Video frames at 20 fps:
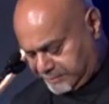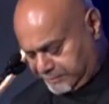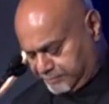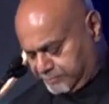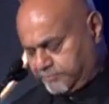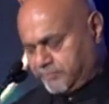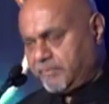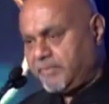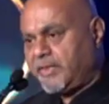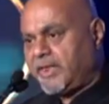
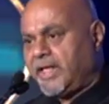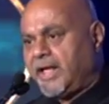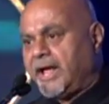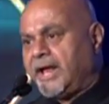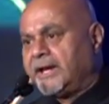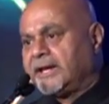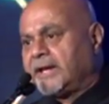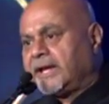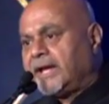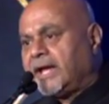and
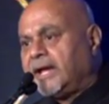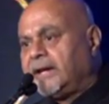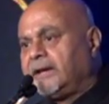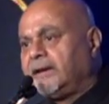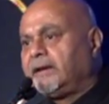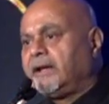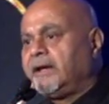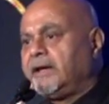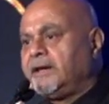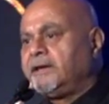
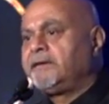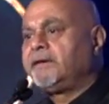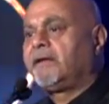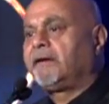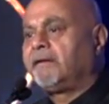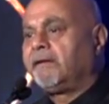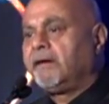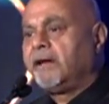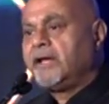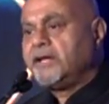Canada-India
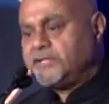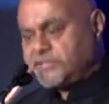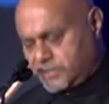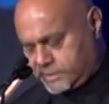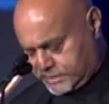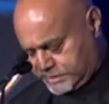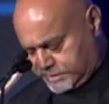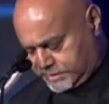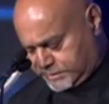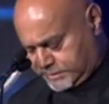relations
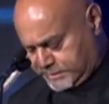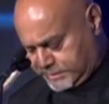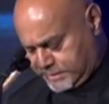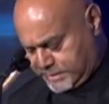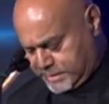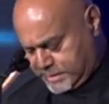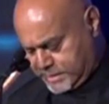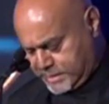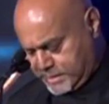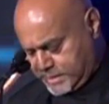
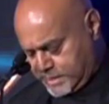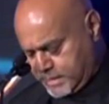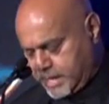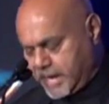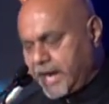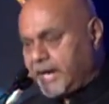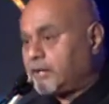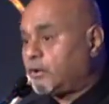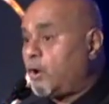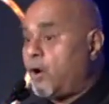at
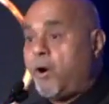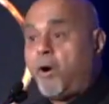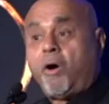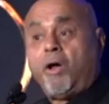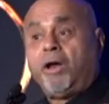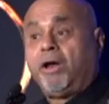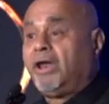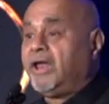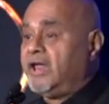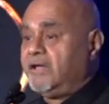all
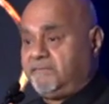levels.